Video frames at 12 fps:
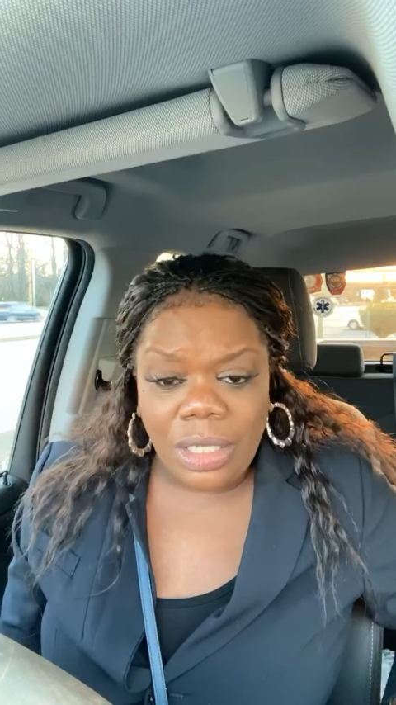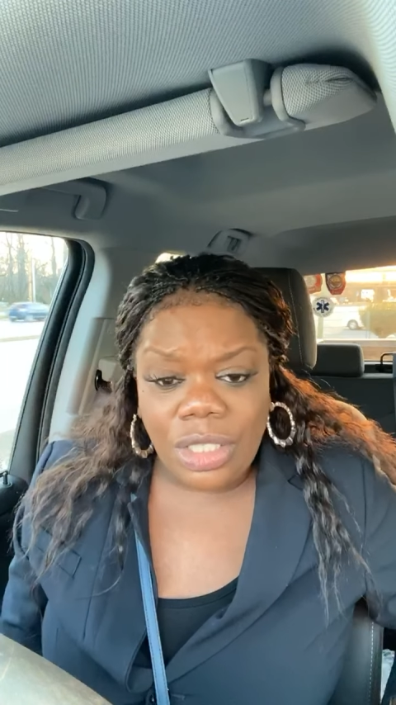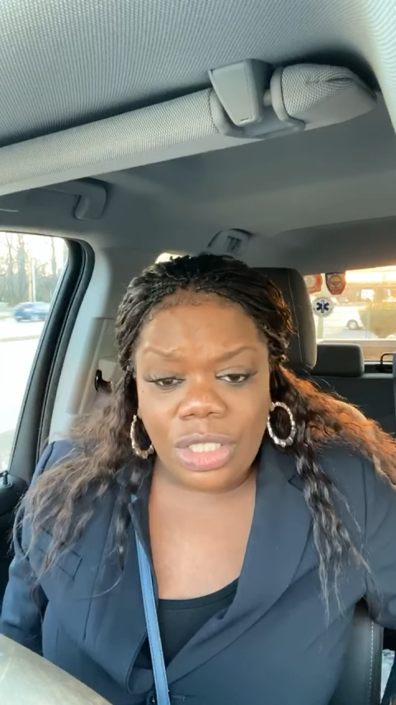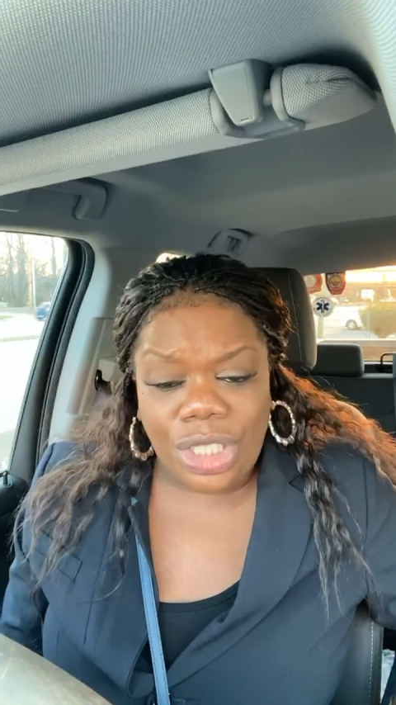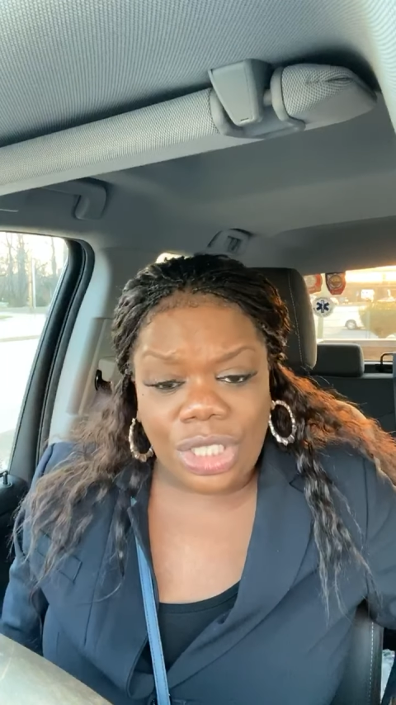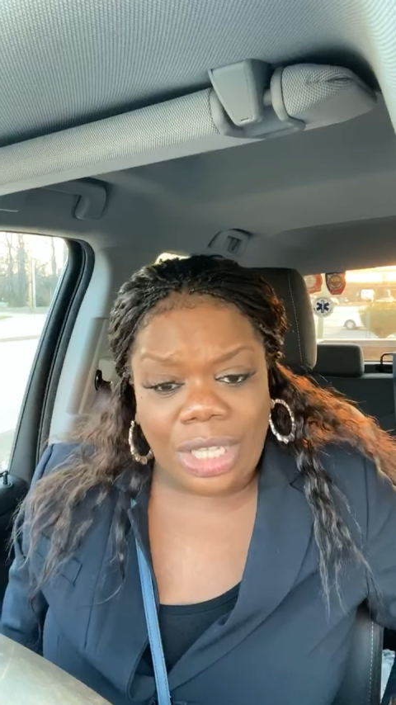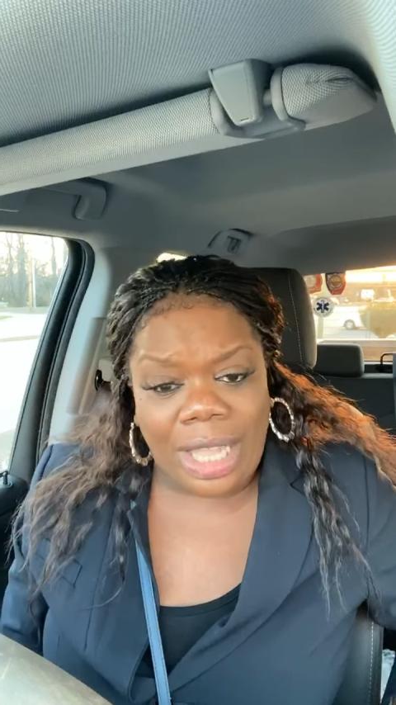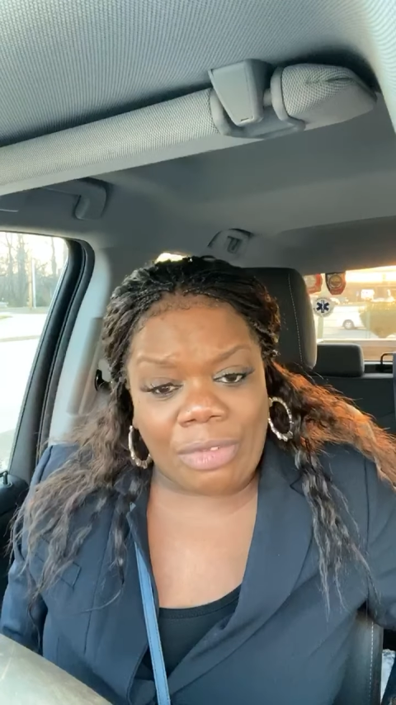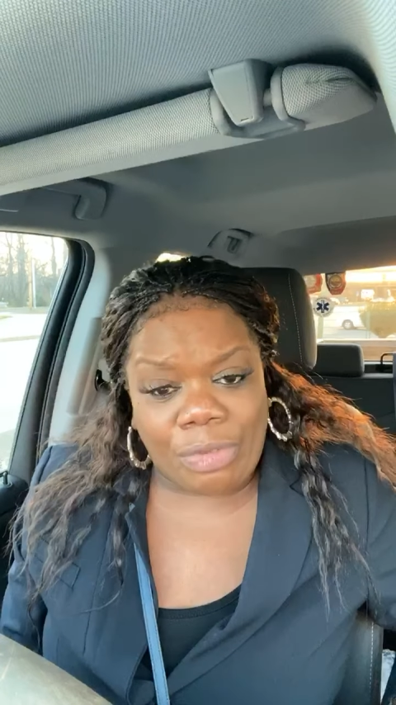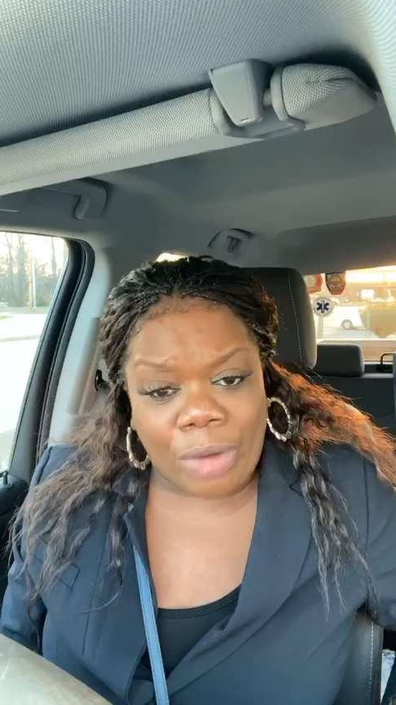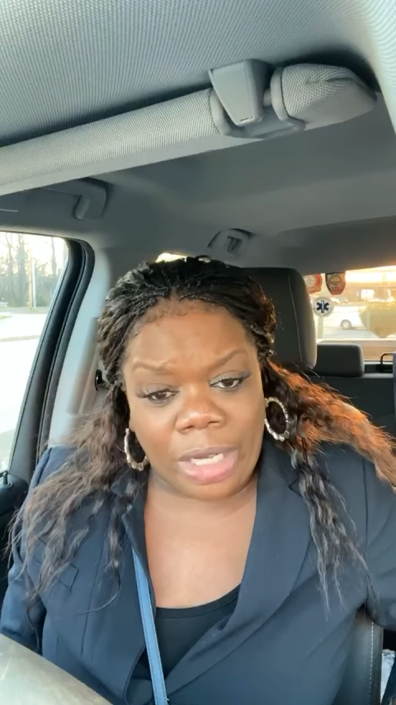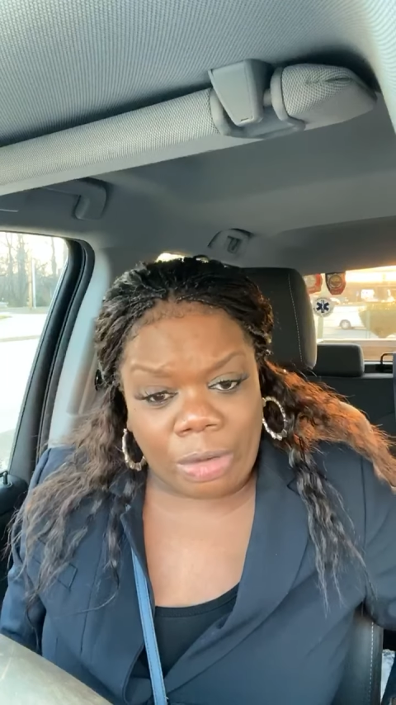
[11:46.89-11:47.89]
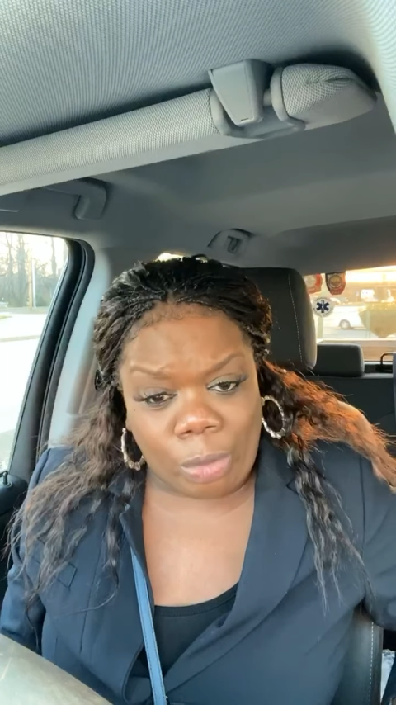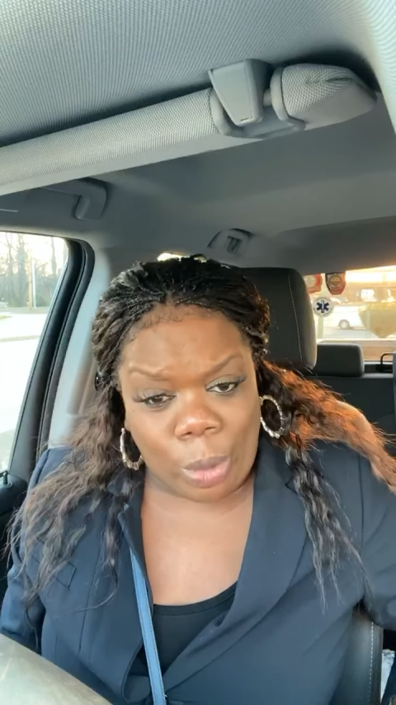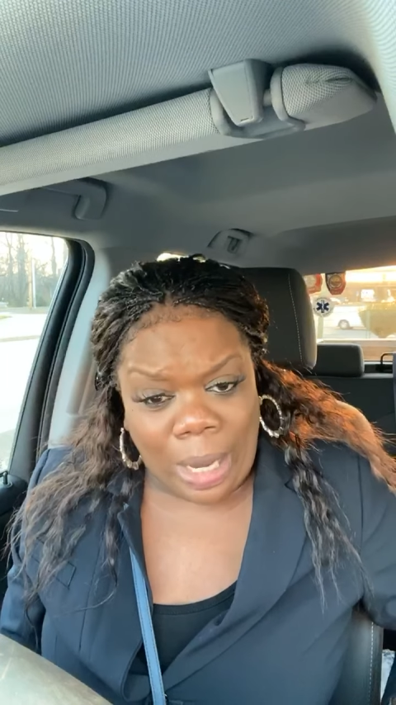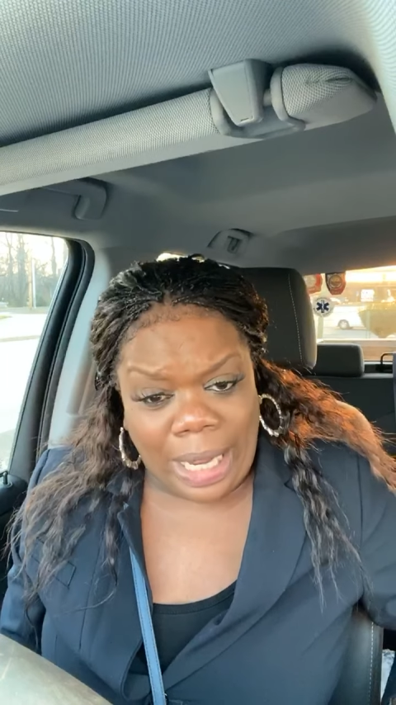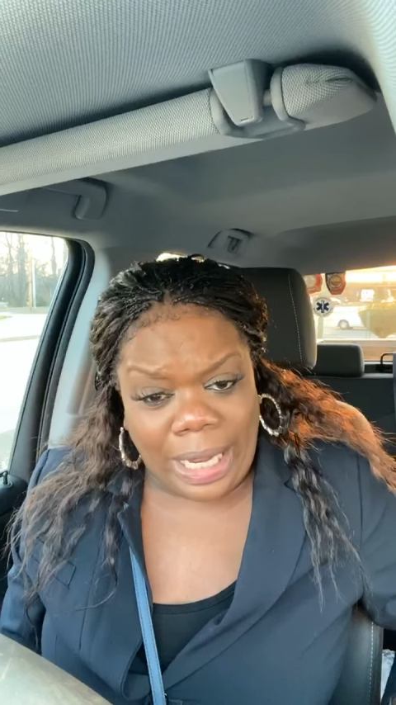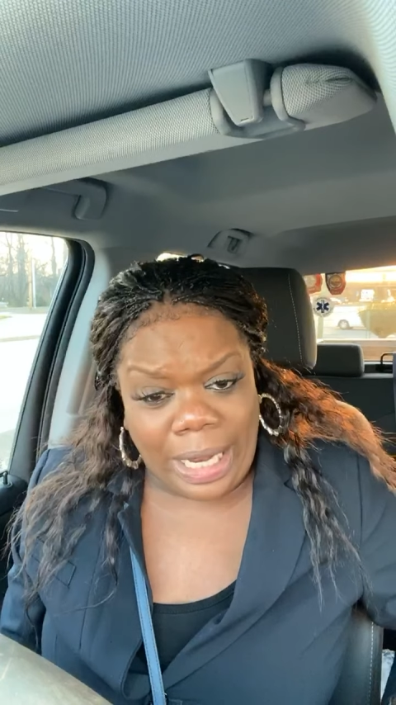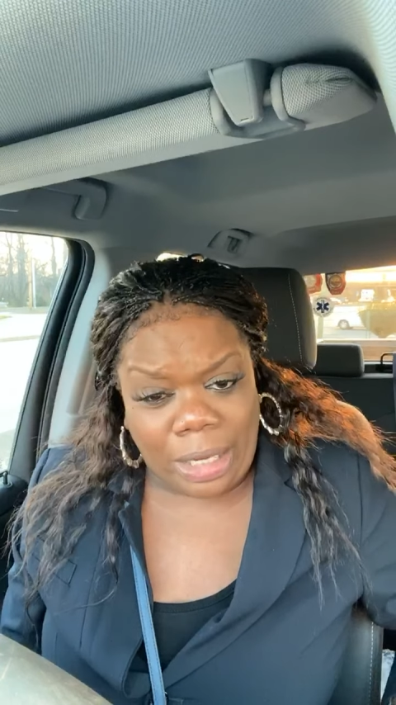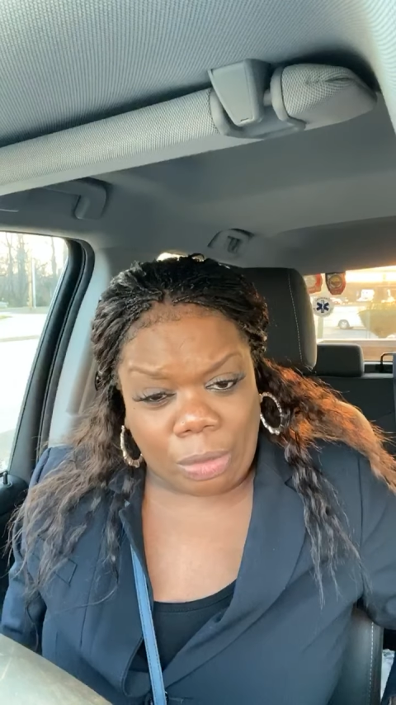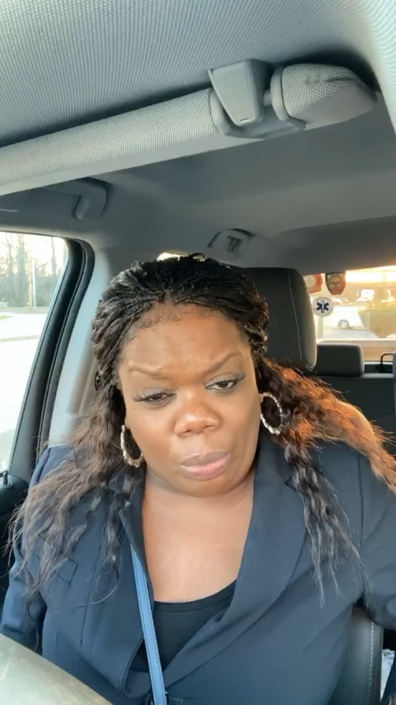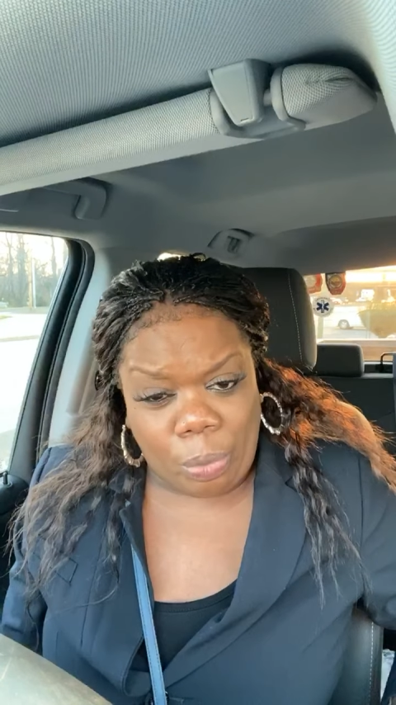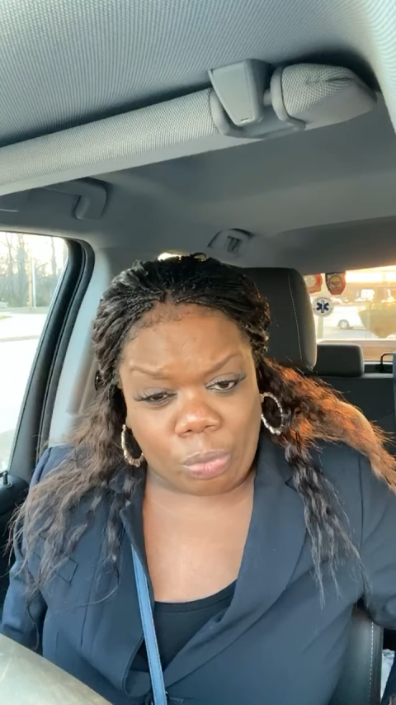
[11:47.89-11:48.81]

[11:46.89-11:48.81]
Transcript: she could have ran away in the